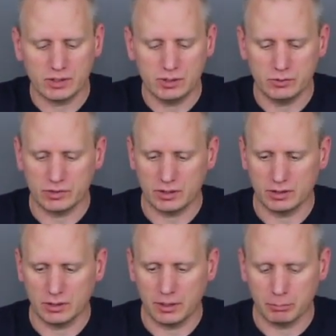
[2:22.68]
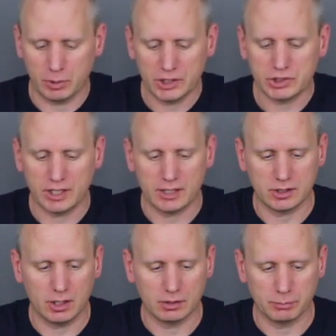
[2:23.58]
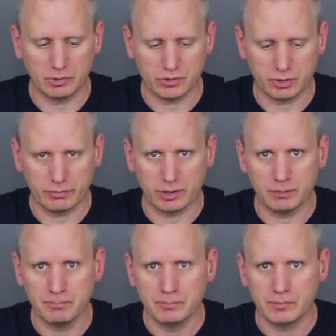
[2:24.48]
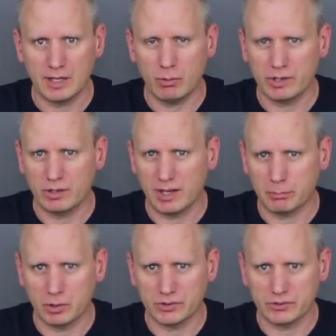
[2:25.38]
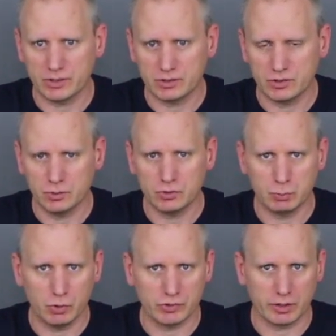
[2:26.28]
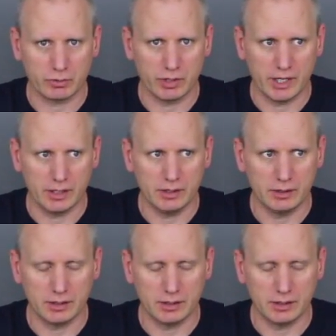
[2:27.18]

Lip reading: to use a brushed on color preserver. That way you're not purchasing two spools of thread.